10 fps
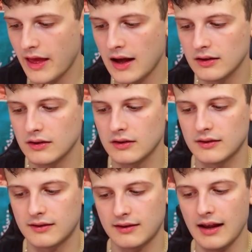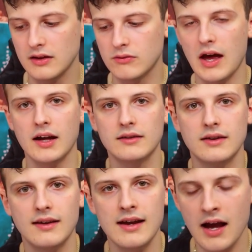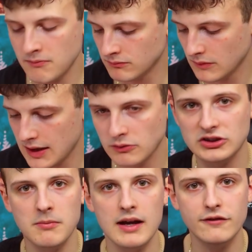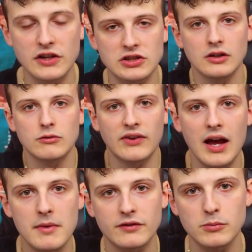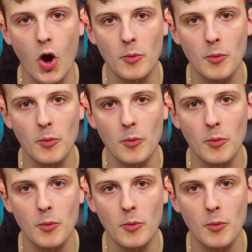That, tell you that today I'm announcing my official retirement from